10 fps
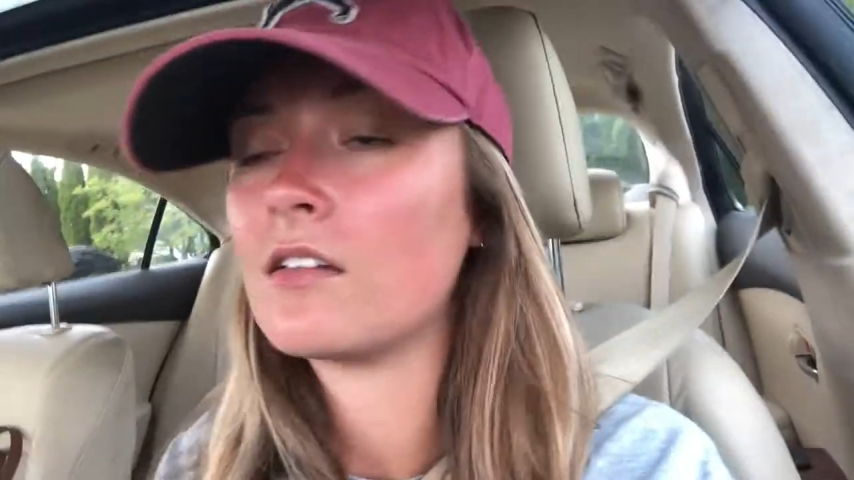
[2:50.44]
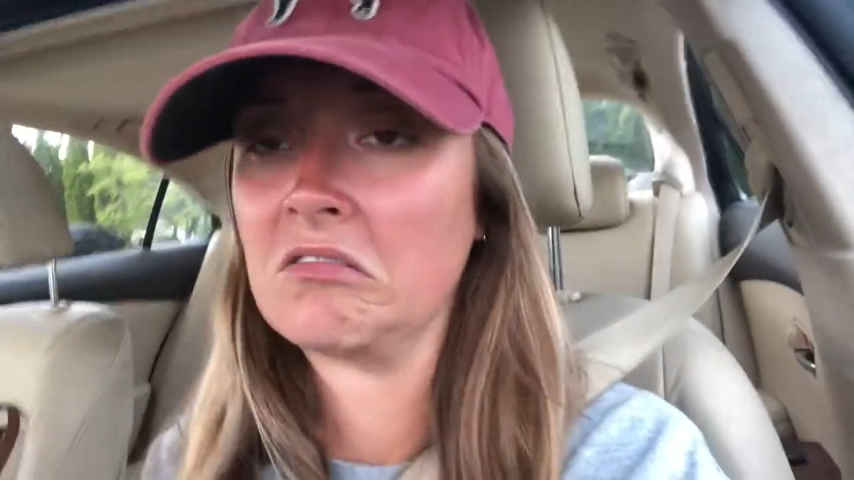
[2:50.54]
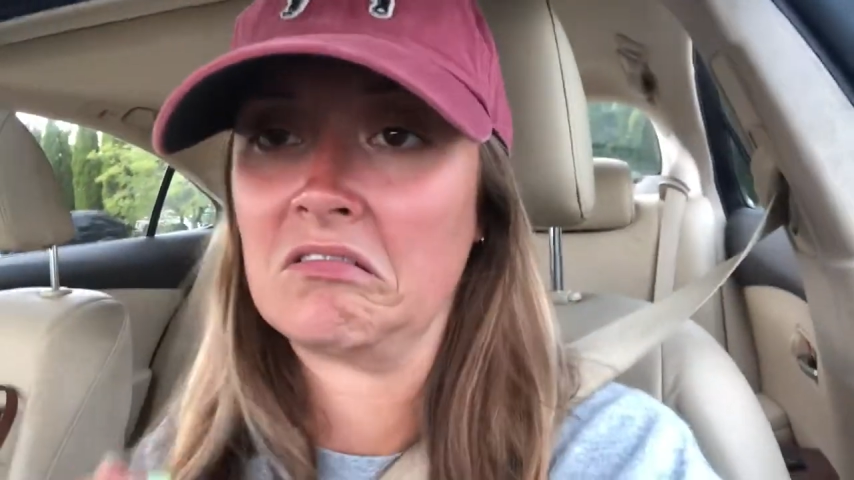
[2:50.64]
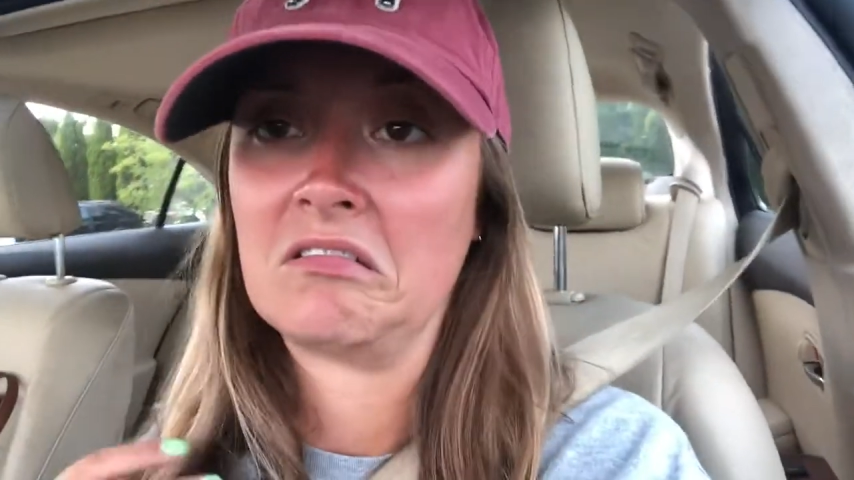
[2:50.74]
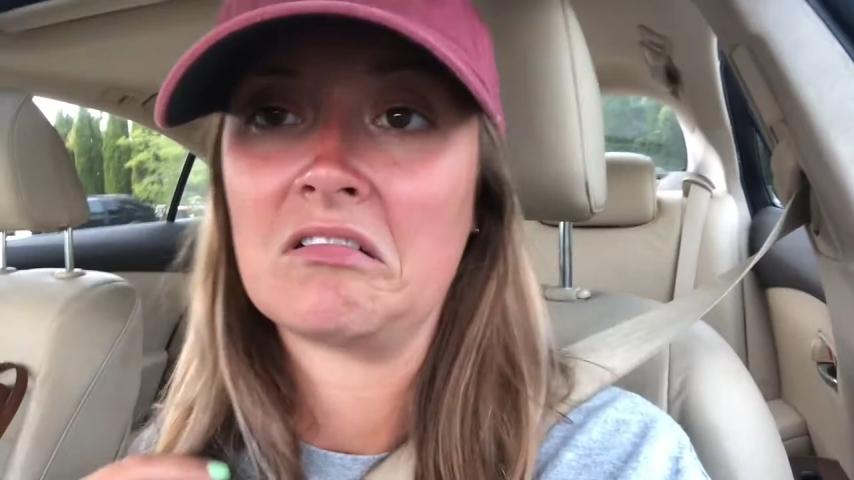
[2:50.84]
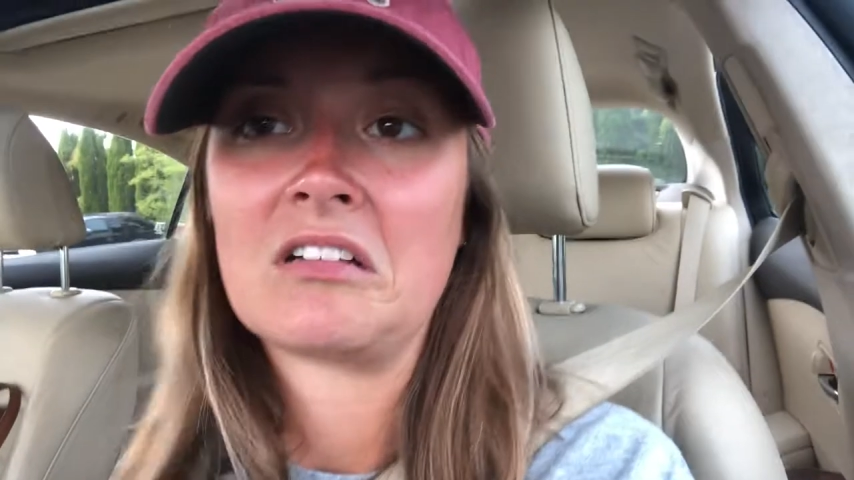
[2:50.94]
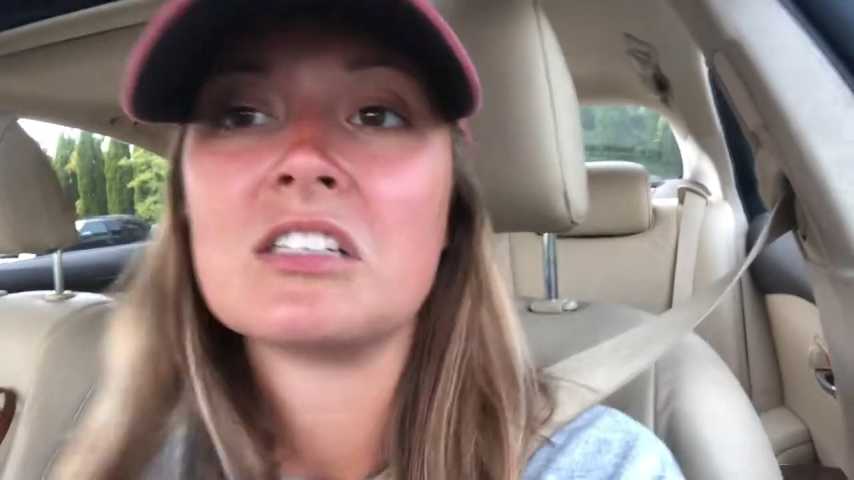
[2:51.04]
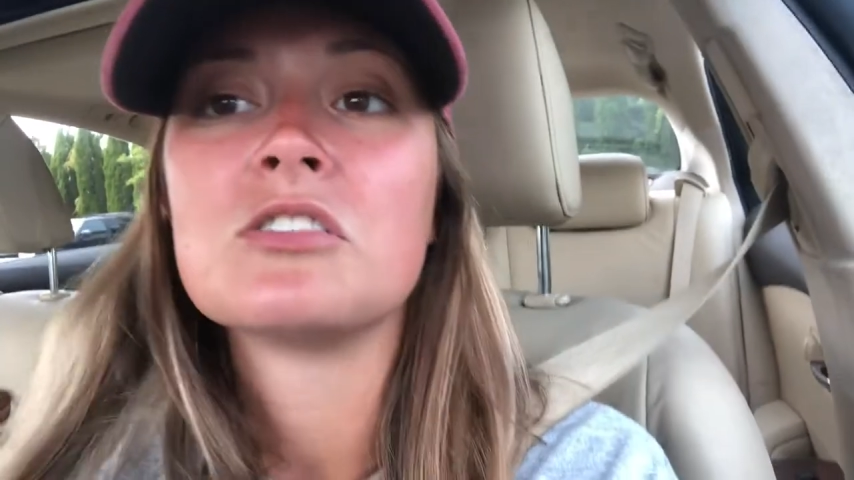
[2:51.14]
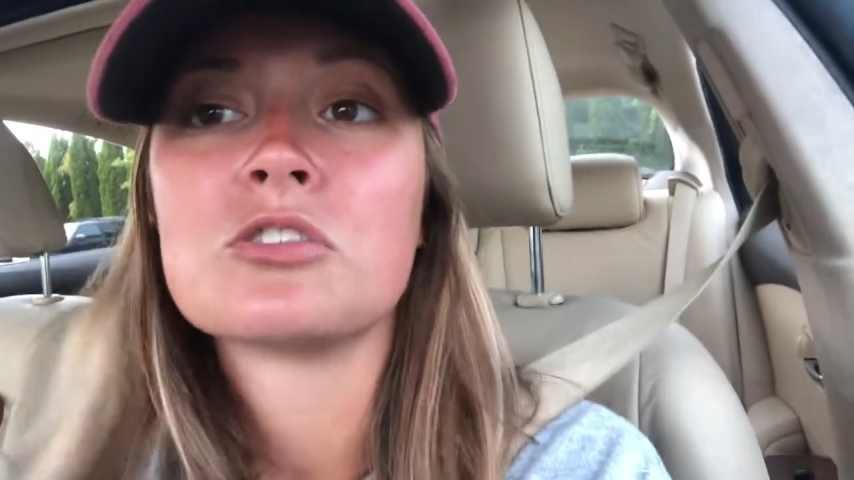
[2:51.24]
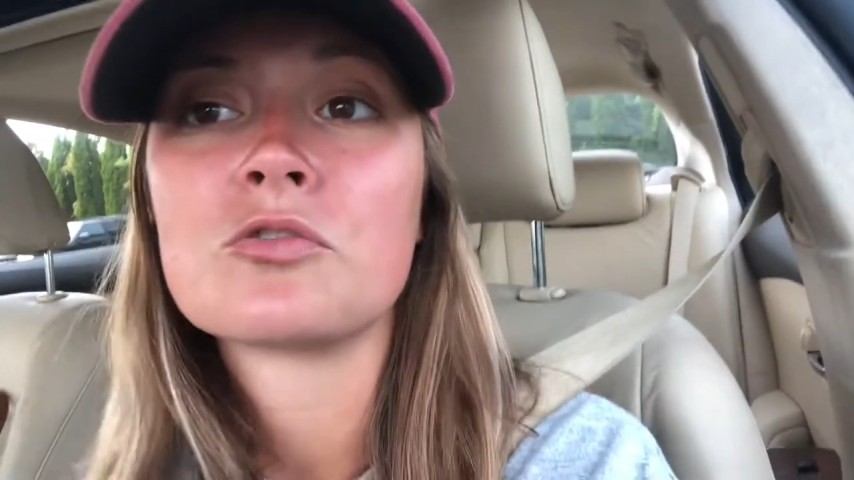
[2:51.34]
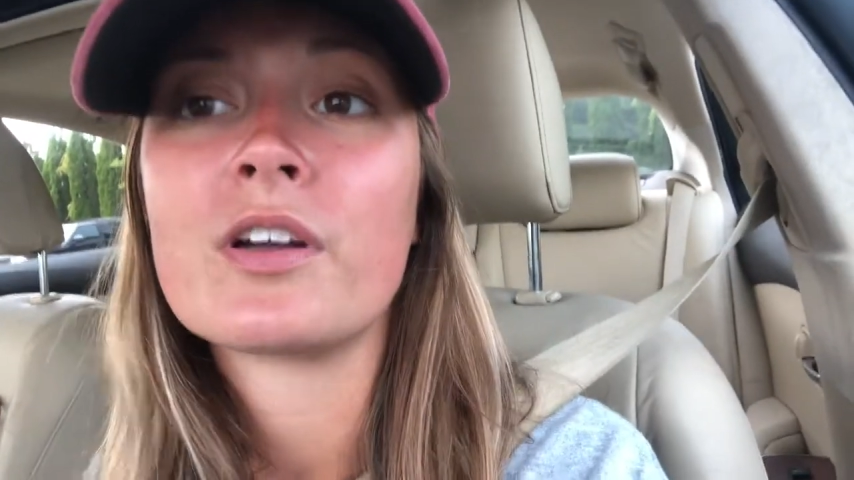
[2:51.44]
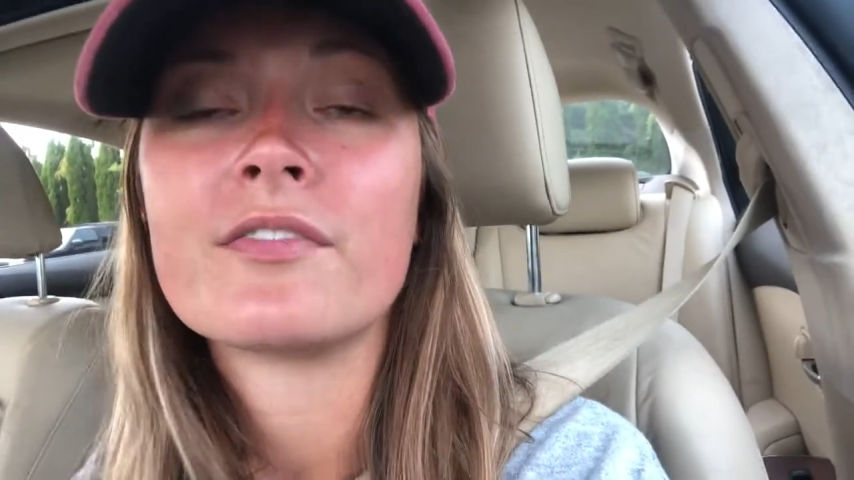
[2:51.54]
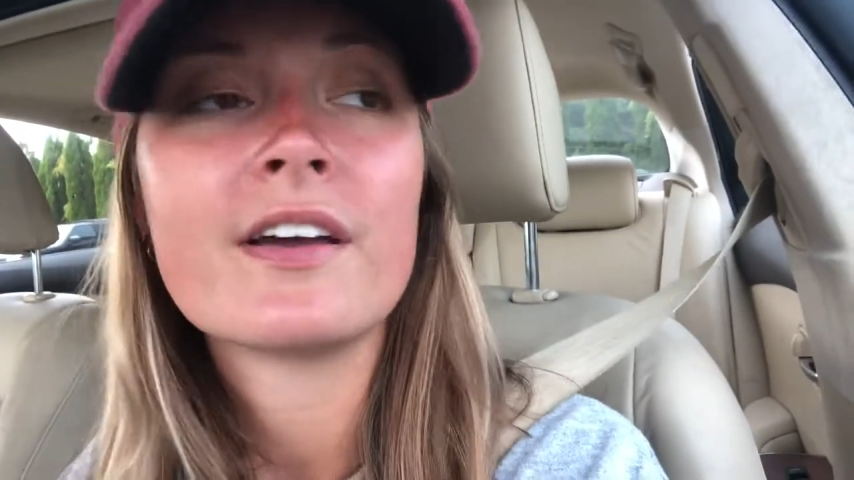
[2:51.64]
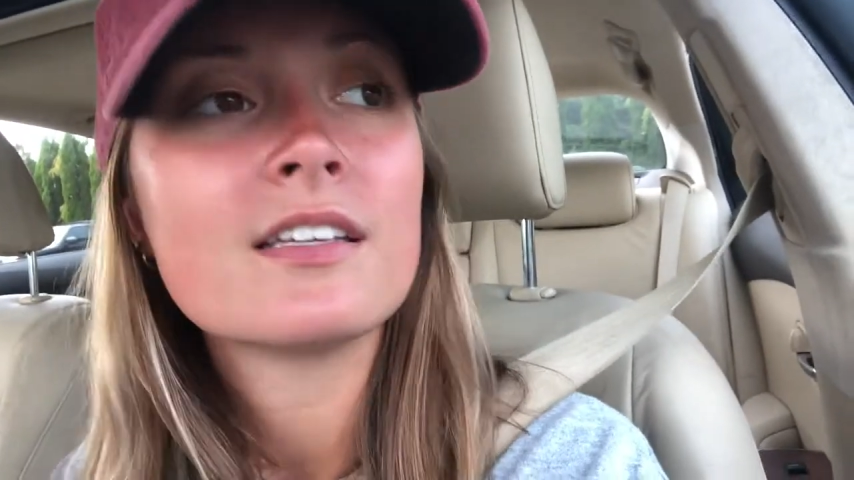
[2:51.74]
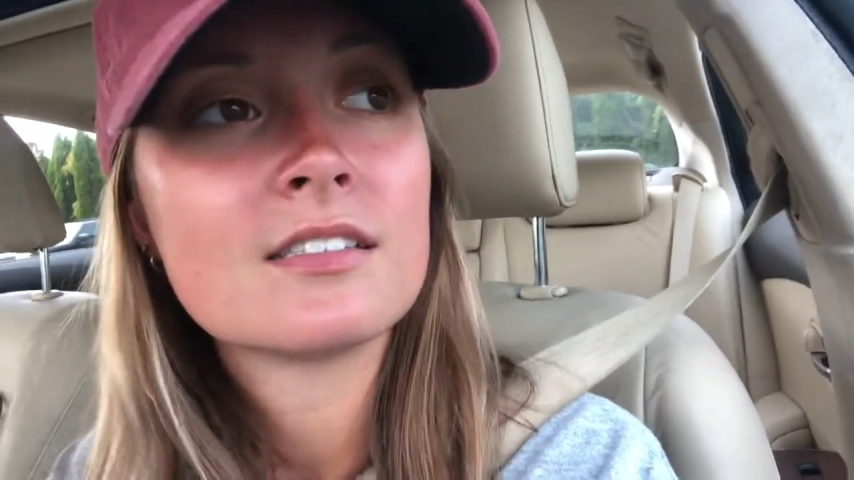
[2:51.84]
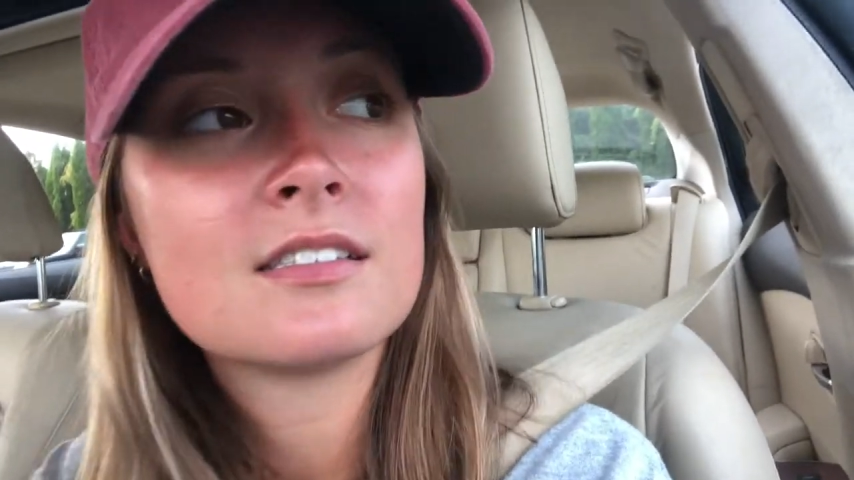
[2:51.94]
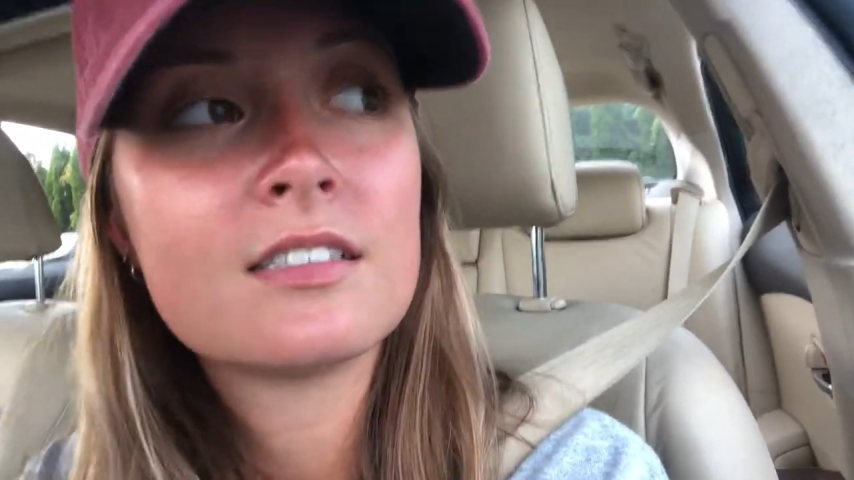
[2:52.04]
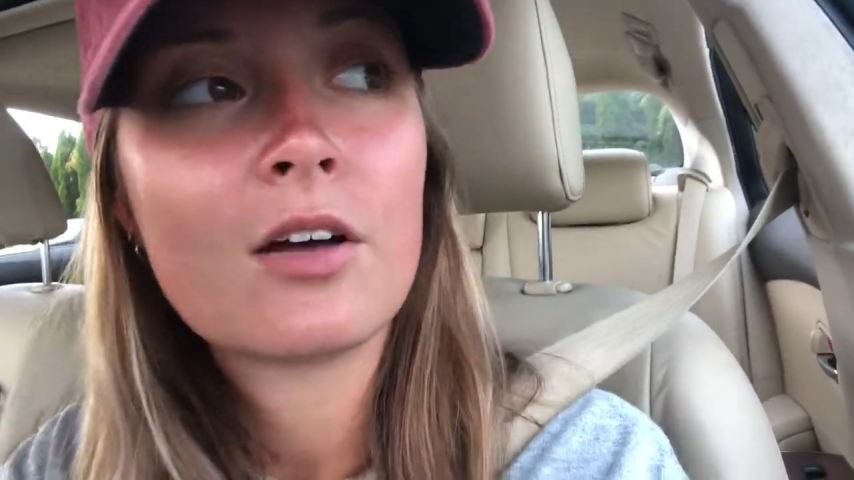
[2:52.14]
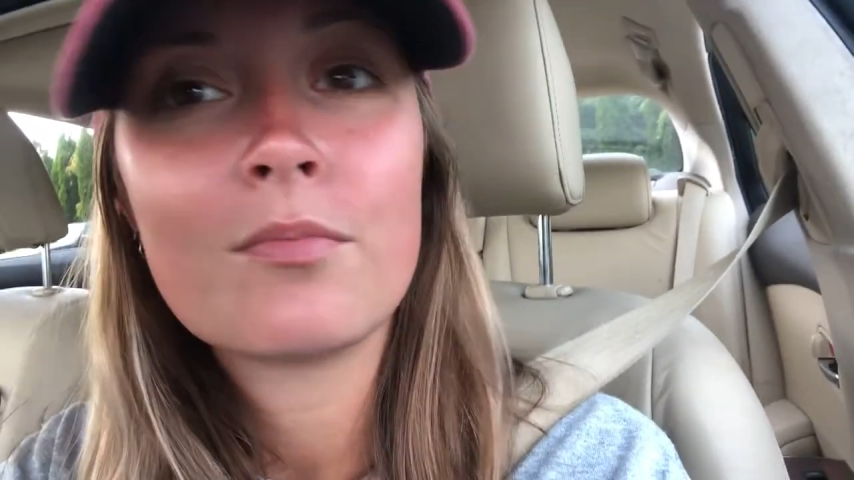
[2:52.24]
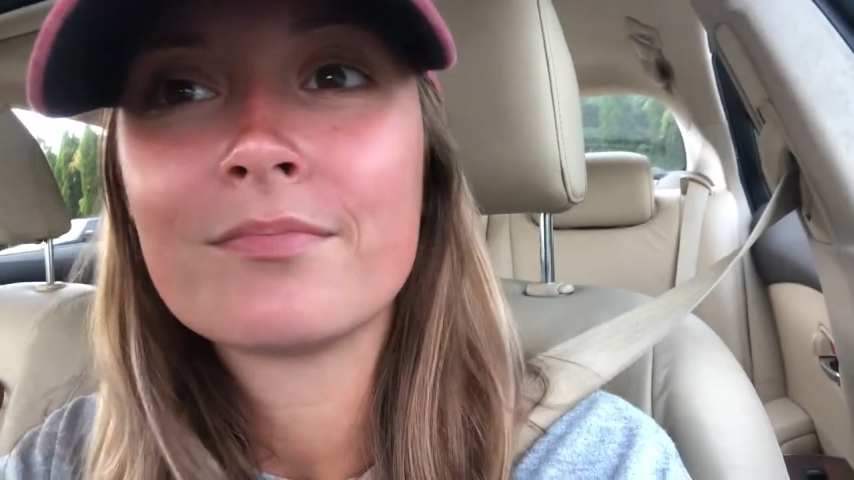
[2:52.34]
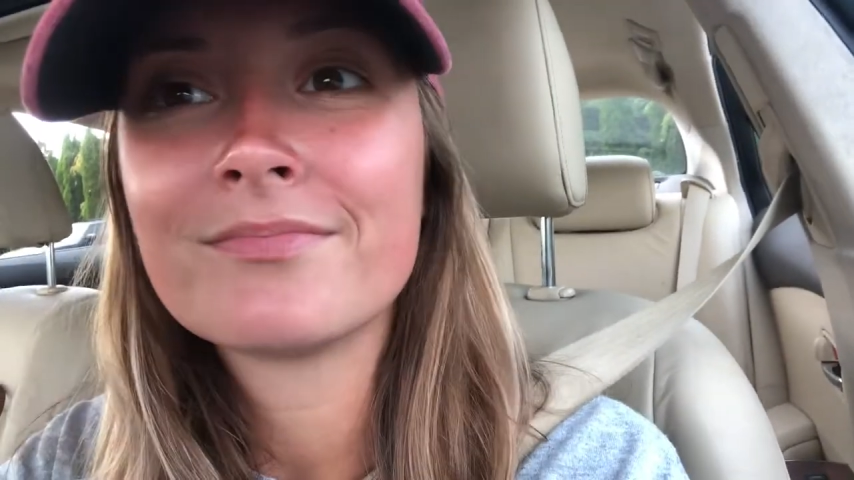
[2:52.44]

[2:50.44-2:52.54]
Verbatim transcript: ugh, a destroyed face. So.